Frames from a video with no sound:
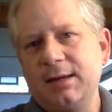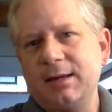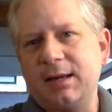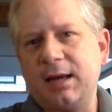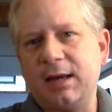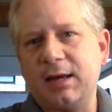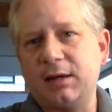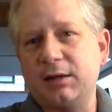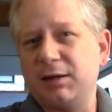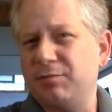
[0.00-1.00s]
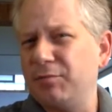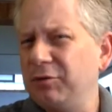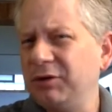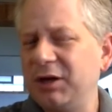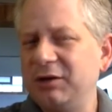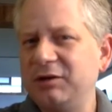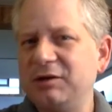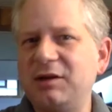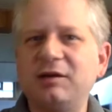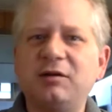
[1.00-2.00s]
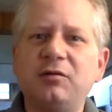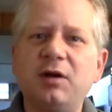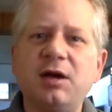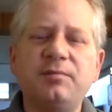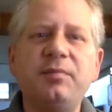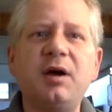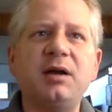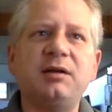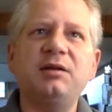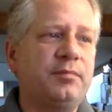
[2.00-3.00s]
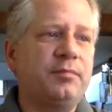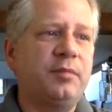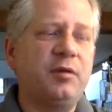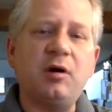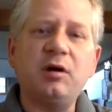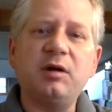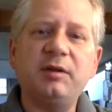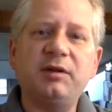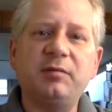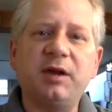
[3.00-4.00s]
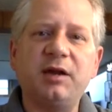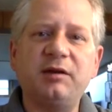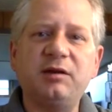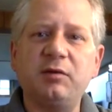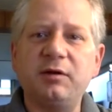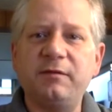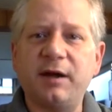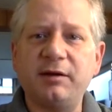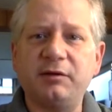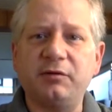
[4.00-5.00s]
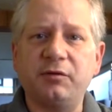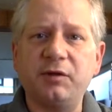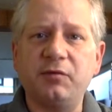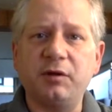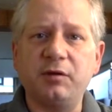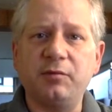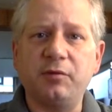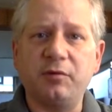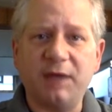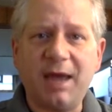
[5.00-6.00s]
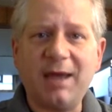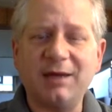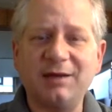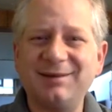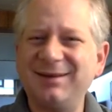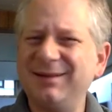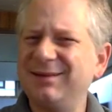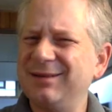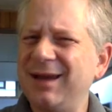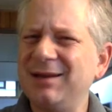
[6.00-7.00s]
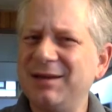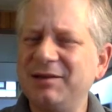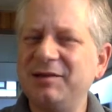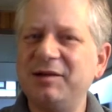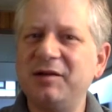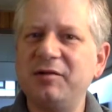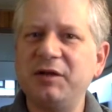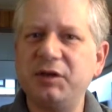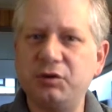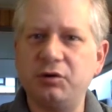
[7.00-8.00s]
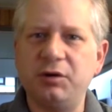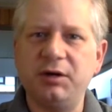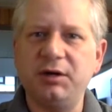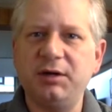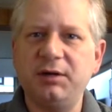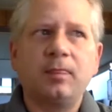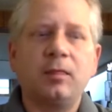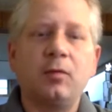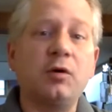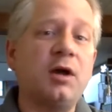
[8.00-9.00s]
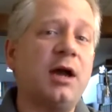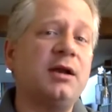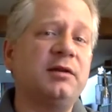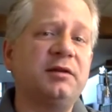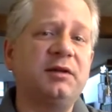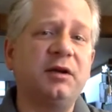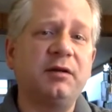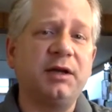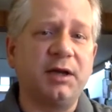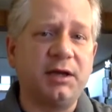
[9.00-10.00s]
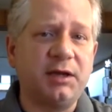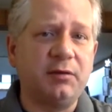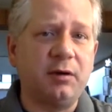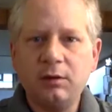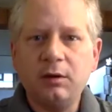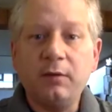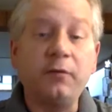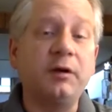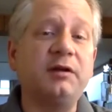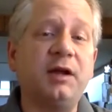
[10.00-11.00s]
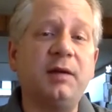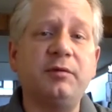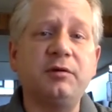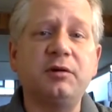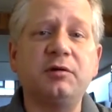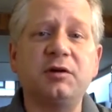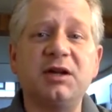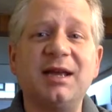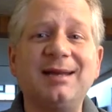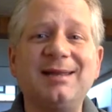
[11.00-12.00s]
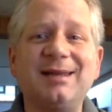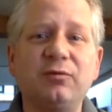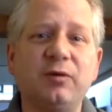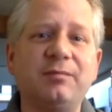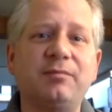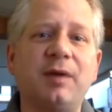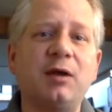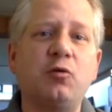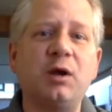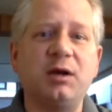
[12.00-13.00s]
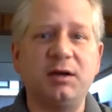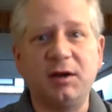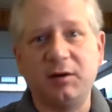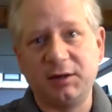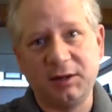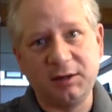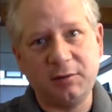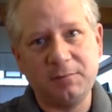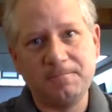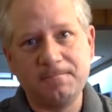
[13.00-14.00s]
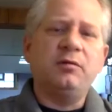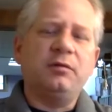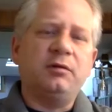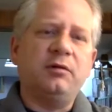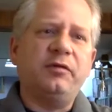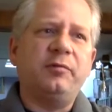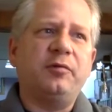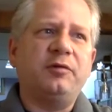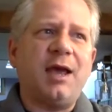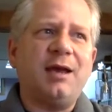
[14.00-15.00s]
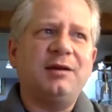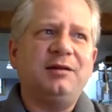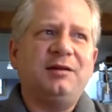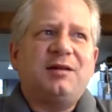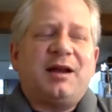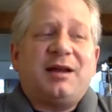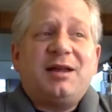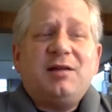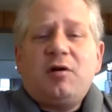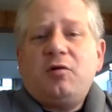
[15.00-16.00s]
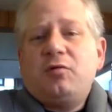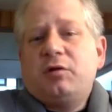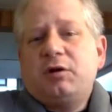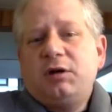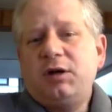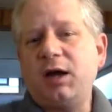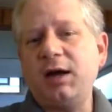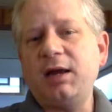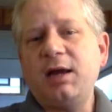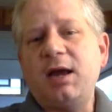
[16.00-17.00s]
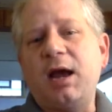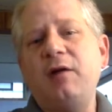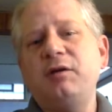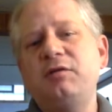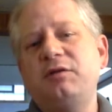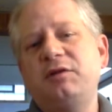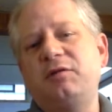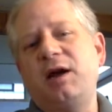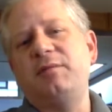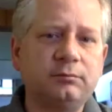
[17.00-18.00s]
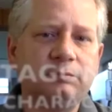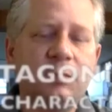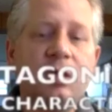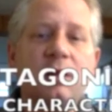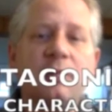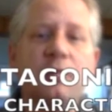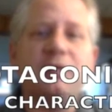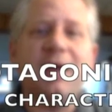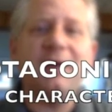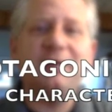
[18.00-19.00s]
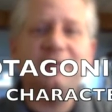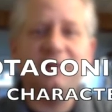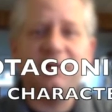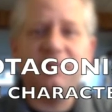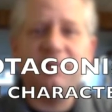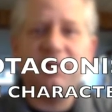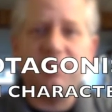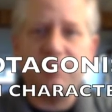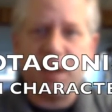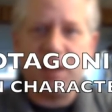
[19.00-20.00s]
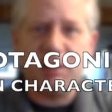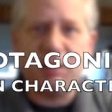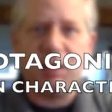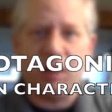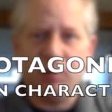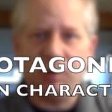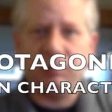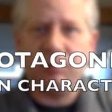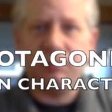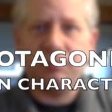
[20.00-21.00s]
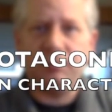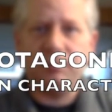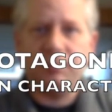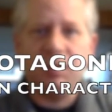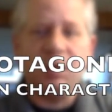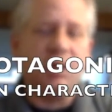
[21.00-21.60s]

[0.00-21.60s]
and in most cases that's correct, but there are going to be some cases where you find a story where your protagonist is not necessarily good, or not necessarily a hero. For an example, you can look at anything written by Quentin Tarantino. So if the protagonist is not a hero or a good guy, how do you describe them? The protagonist is going to be the main character, and